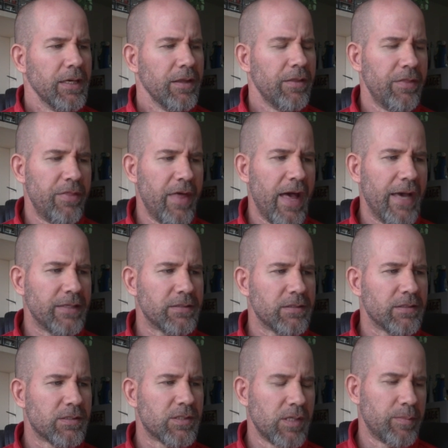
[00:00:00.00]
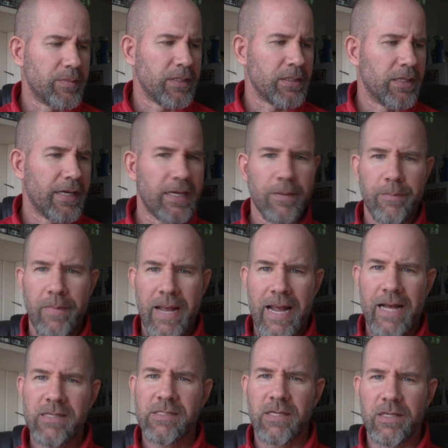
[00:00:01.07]
that something like a
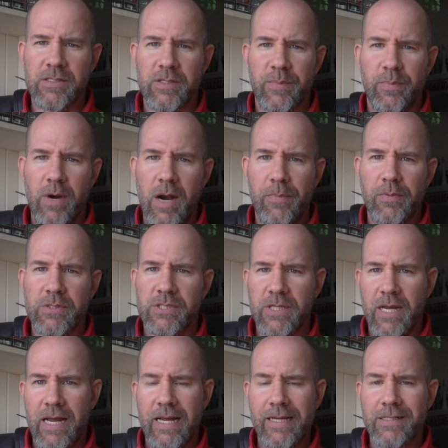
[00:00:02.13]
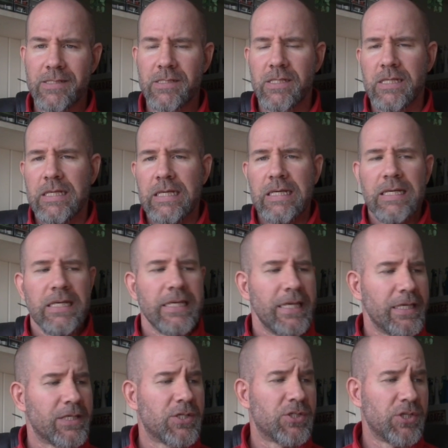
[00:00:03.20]
mask is the proper size
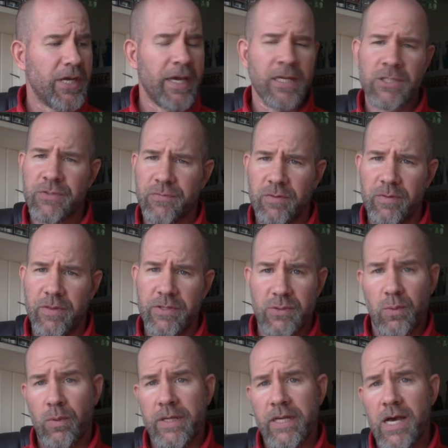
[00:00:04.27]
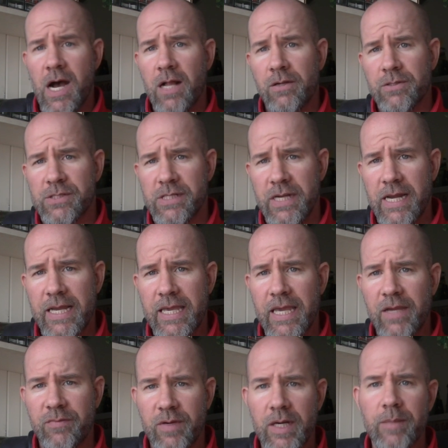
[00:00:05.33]
in exchange for the $20 that I
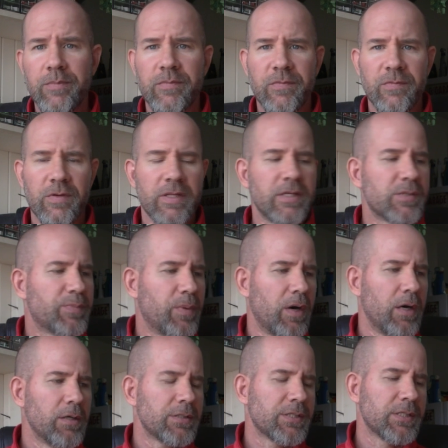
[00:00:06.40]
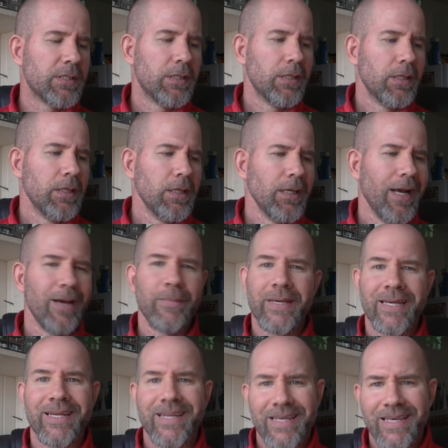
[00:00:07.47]
gave up for these parts? I
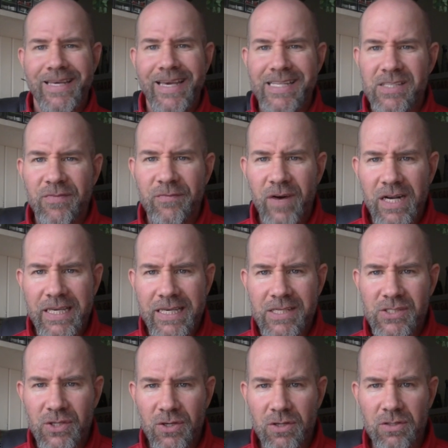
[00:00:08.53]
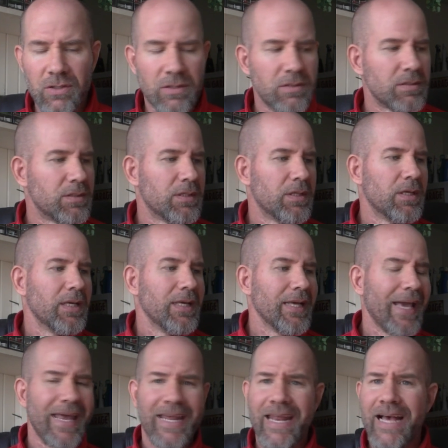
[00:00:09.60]
mean, it's a fucking circle.
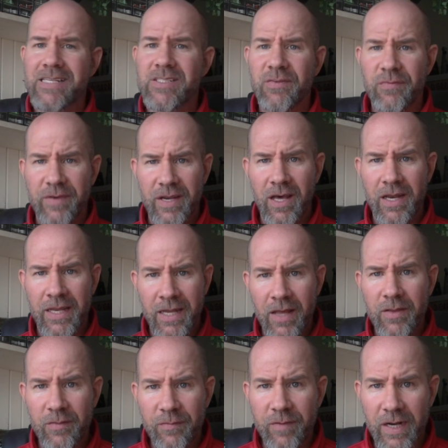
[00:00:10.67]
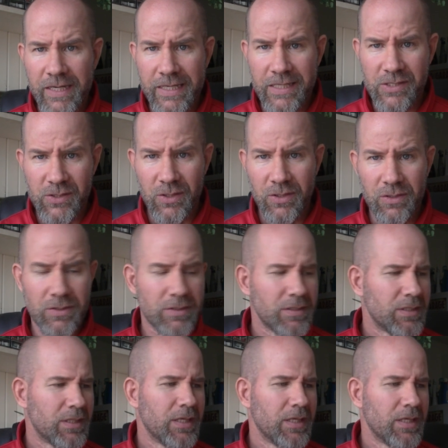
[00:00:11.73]
And it has to fit on another fucking circle.